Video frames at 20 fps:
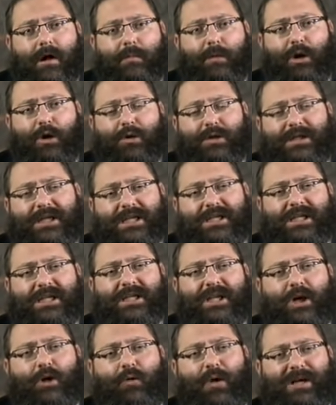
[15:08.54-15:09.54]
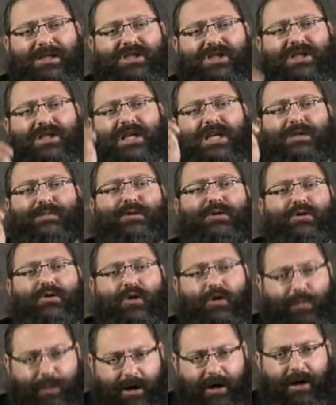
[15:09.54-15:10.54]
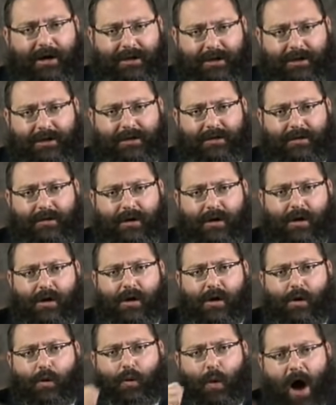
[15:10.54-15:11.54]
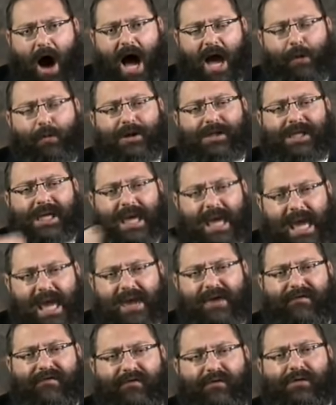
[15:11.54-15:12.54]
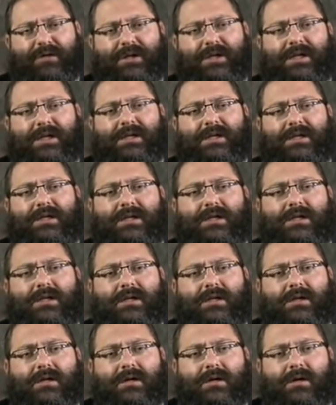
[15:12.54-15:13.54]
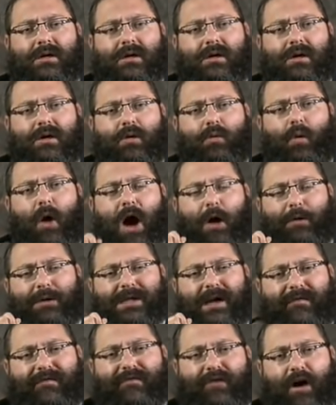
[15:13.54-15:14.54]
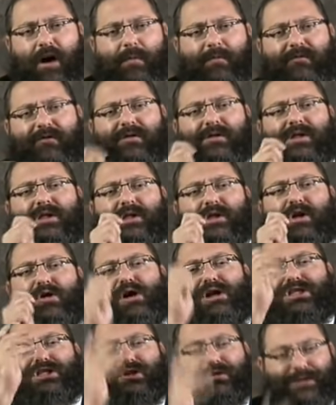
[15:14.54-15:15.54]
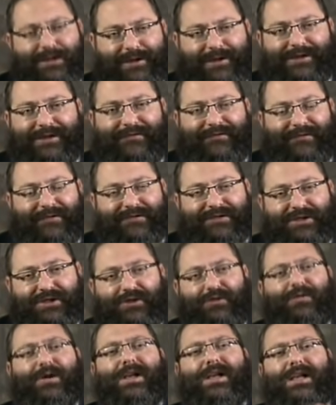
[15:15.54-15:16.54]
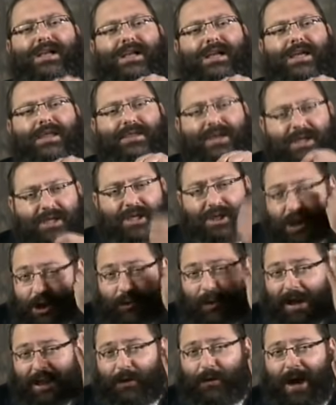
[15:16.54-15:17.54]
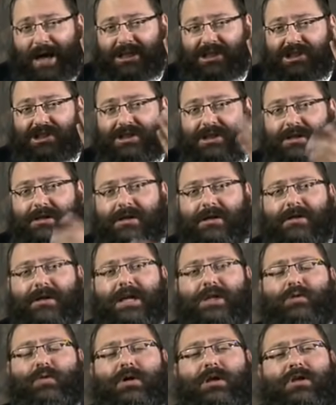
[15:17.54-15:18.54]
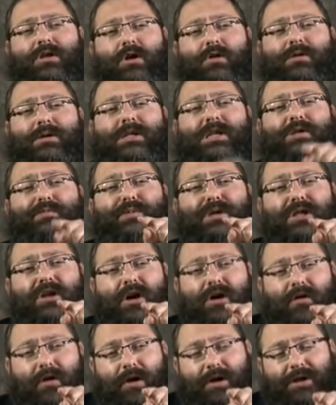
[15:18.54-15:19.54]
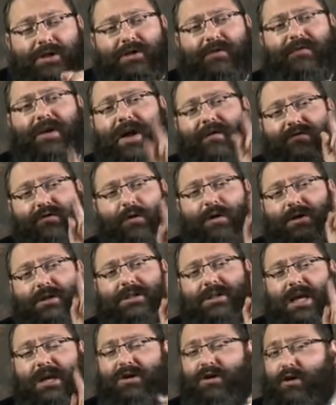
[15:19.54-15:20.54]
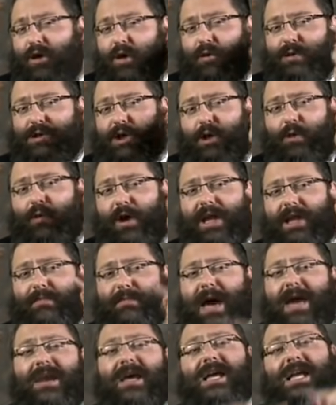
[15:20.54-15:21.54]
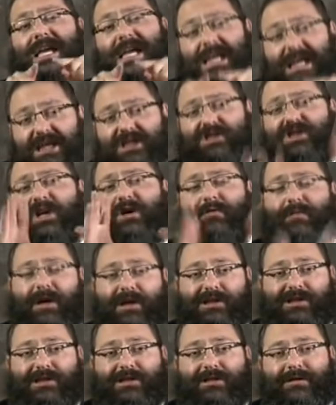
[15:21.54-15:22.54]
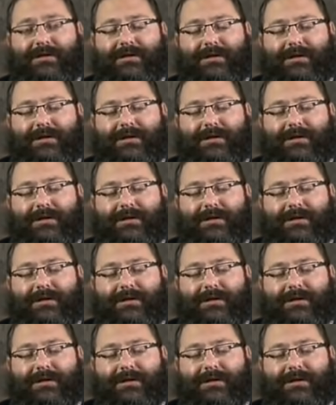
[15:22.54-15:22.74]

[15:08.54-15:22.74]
Because this is the question that's perturbing us. Why was Avram versus Noach chosen as the first Jew? This is a great question. That's why the Torah says, B'day Roisav. You have to understand Noach was a great man in his generation.